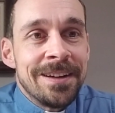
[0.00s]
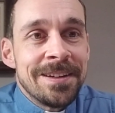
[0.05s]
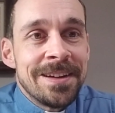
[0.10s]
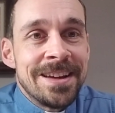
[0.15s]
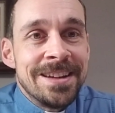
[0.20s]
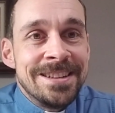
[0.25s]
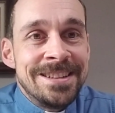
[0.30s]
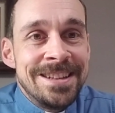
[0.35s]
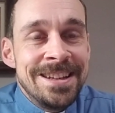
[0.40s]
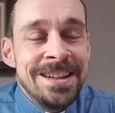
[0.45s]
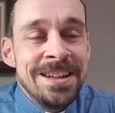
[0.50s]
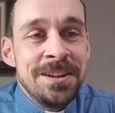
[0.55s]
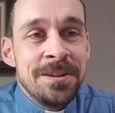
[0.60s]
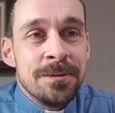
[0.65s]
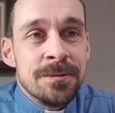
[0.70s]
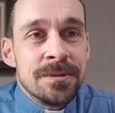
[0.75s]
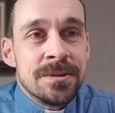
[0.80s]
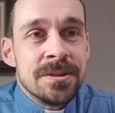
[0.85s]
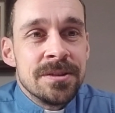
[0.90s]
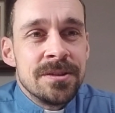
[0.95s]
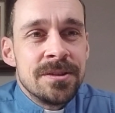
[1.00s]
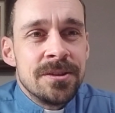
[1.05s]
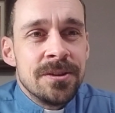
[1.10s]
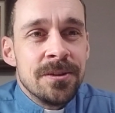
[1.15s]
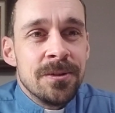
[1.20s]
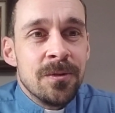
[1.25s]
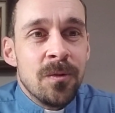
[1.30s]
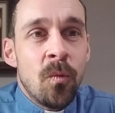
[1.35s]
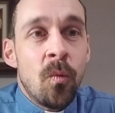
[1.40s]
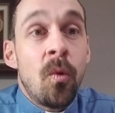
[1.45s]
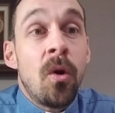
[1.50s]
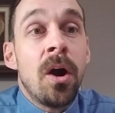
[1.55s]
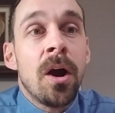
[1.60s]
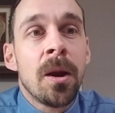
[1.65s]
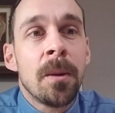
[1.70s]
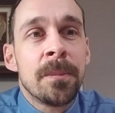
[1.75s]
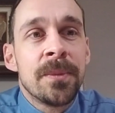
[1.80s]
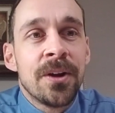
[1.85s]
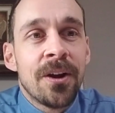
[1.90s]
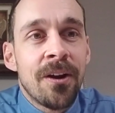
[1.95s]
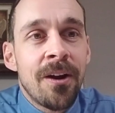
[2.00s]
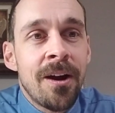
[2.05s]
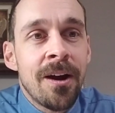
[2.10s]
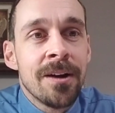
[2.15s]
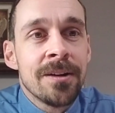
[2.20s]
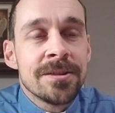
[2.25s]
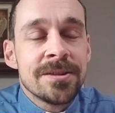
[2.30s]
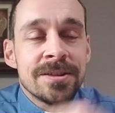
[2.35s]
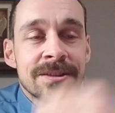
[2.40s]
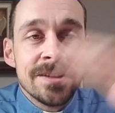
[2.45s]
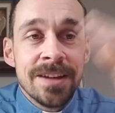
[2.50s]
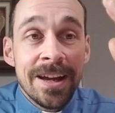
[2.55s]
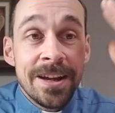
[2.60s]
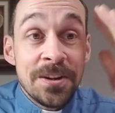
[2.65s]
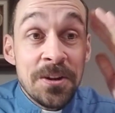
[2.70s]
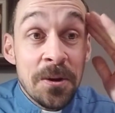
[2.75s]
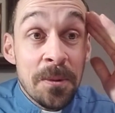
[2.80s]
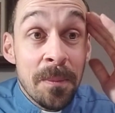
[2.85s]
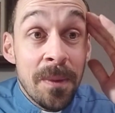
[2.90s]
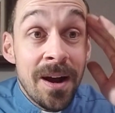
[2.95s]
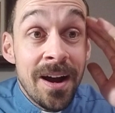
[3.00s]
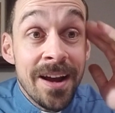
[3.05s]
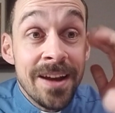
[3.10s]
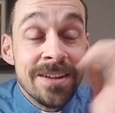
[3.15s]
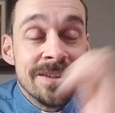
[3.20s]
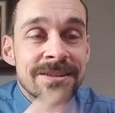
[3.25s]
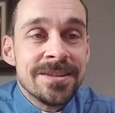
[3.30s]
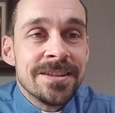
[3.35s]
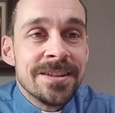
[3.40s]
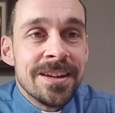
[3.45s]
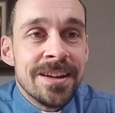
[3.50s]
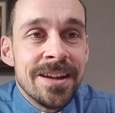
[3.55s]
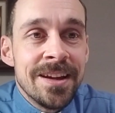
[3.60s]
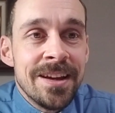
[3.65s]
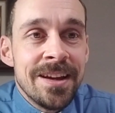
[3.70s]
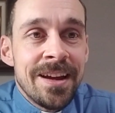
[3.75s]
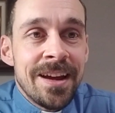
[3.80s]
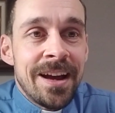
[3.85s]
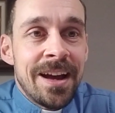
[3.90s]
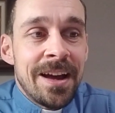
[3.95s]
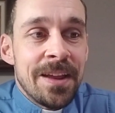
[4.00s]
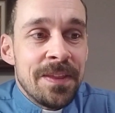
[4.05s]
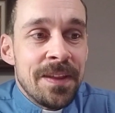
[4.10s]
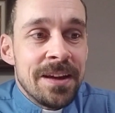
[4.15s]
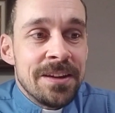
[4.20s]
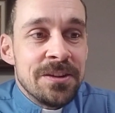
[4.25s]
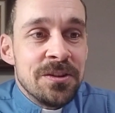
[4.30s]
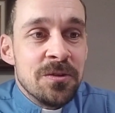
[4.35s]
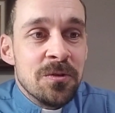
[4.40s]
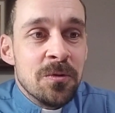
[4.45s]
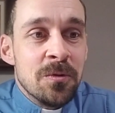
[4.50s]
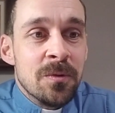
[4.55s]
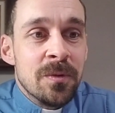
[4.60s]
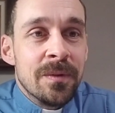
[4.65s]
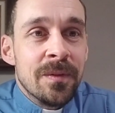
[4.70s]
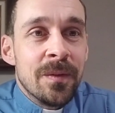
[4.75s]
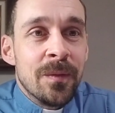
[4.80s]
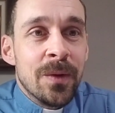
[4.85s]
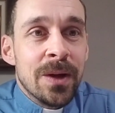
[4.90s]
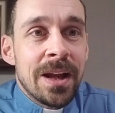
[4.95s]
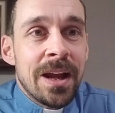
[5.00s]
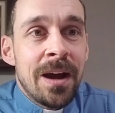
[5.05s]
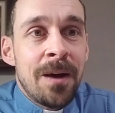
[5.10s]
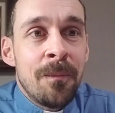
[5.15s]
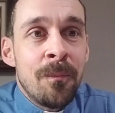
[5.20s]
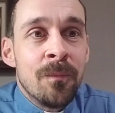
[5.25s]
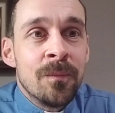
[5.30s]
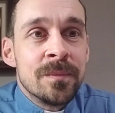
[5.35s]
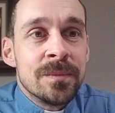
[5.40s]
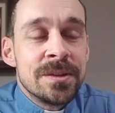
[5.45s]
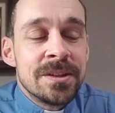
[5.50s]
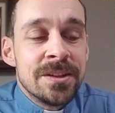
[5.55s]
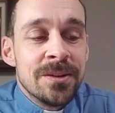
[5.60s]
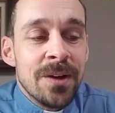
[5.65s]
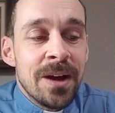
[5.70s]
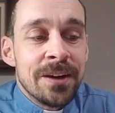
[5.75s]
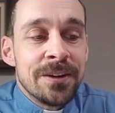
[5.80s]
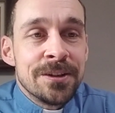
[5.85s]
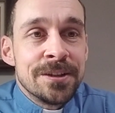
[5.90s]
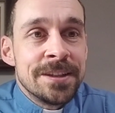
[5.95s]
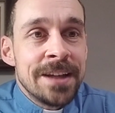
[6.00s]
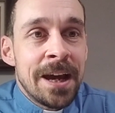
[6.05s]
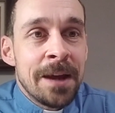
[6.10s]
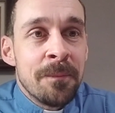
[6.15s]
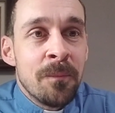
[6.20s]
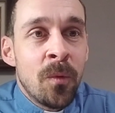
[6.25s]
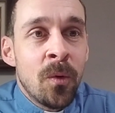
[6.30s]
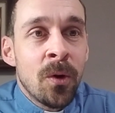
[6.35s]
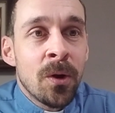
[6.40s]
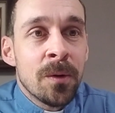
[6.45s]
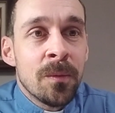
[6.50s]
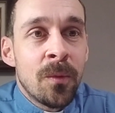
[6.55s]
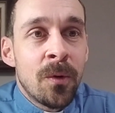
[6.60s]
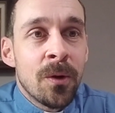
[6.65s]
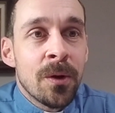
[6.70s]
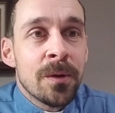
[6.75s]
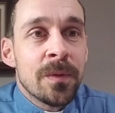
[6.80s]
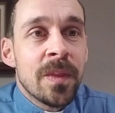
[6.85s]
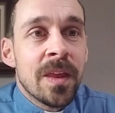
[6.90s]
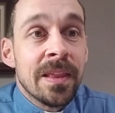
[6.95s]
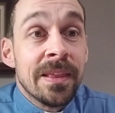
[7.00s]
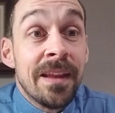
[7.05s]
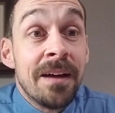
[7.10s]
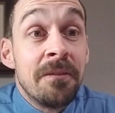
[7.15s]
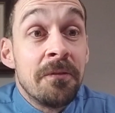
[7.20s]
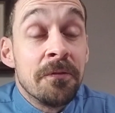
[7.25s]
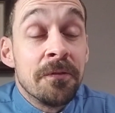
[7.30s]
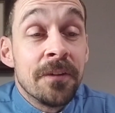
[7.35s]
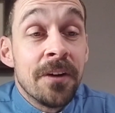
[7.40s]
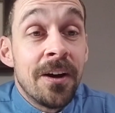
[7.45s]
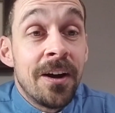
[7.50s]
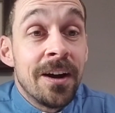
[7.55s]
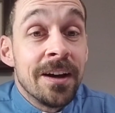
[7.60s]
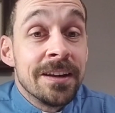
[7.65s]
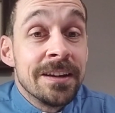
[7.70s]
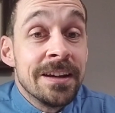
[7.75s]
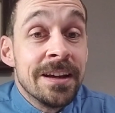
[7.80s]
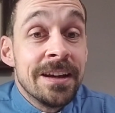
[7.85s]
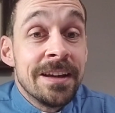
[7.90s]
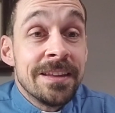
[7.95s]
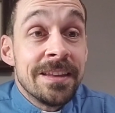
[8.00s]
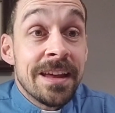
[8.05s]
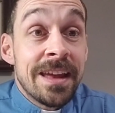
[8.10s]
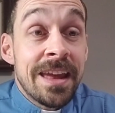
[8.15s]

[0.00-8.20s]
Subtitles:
continues to warm your hearts and your minds, that you would come to understand more and more the love of God, the